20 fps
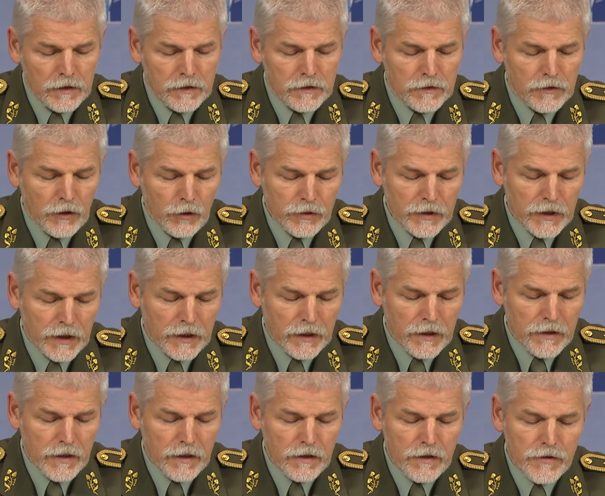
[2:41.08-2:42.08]

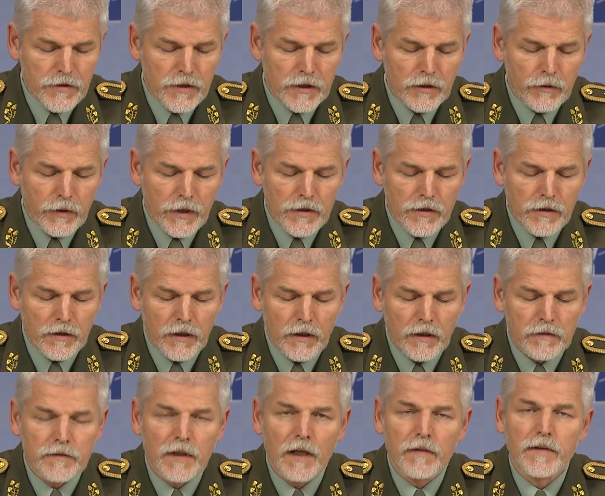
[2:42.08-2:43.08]
Noting that the situation in
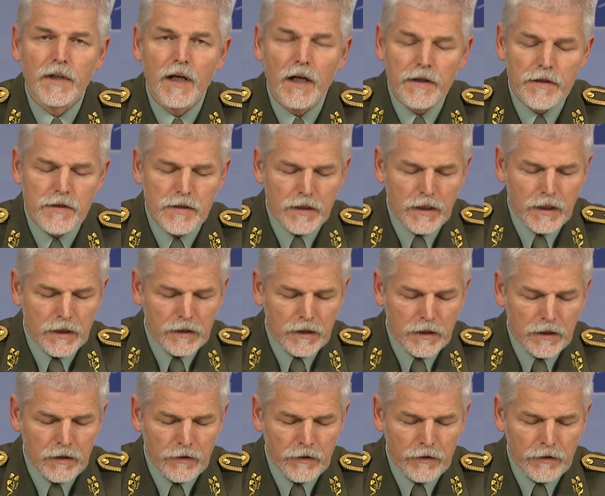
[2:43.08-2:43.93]
Afghanistan